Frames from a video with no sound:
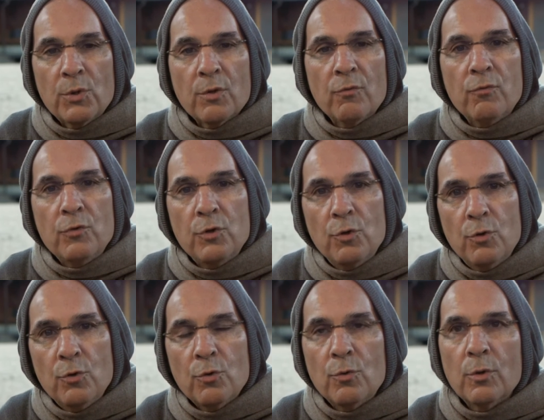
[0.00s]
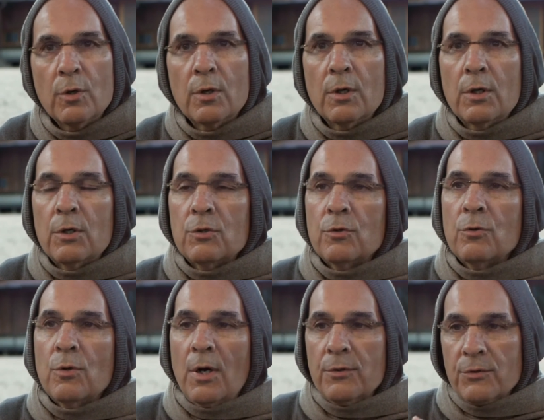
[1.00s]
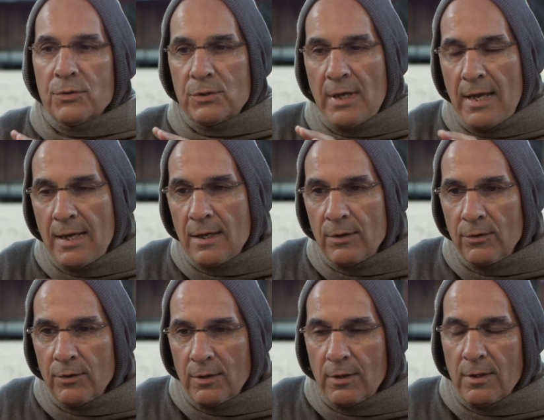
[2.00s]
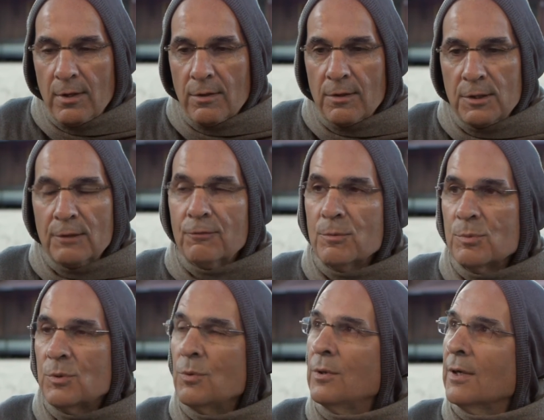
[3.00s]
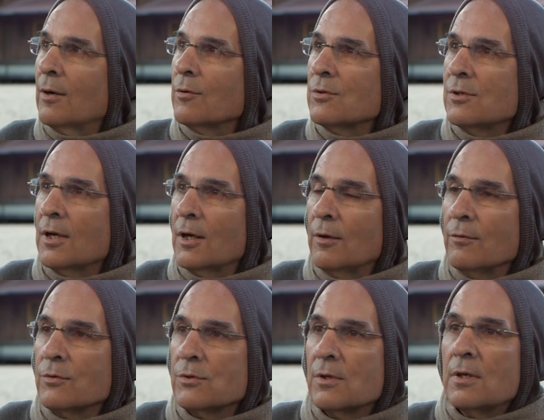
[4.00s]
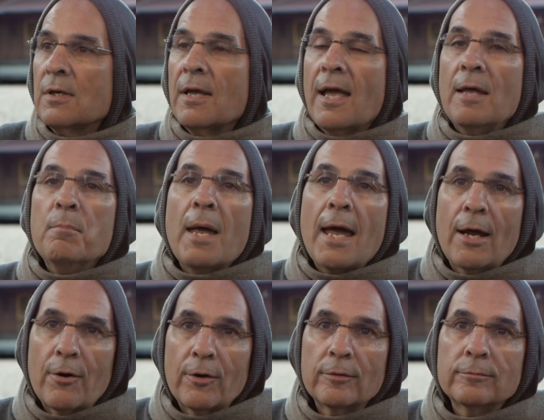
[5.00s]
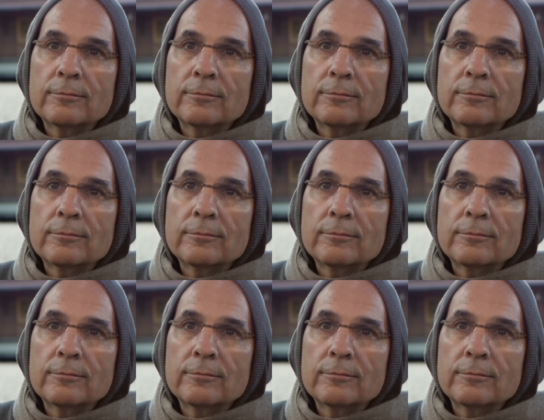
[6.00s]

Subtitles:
view to understand the difference between ourselves and matter.